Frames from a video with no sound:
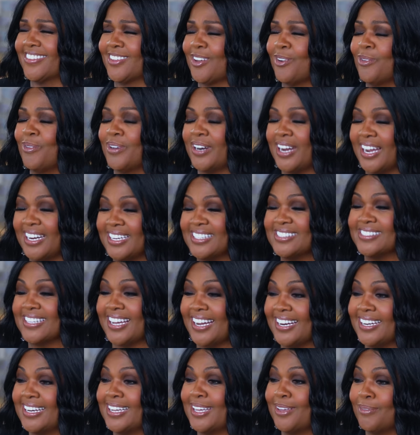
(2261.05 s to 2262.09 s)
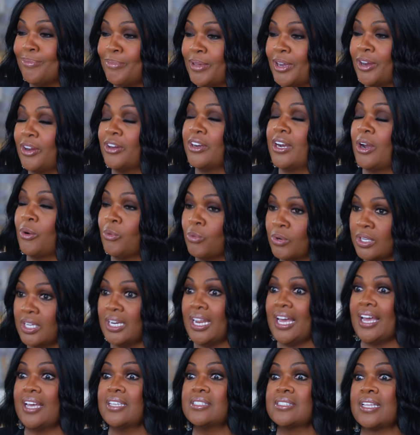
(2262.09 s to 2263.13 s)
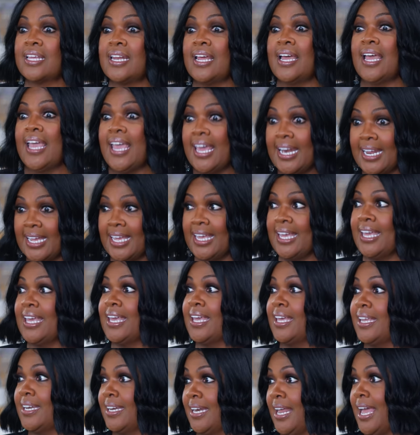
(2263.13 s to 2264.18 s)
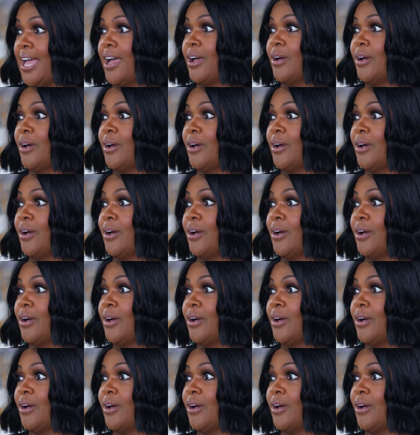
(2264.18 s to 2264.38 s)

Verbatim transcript: so when I decided to get married, I realized that I had a head now.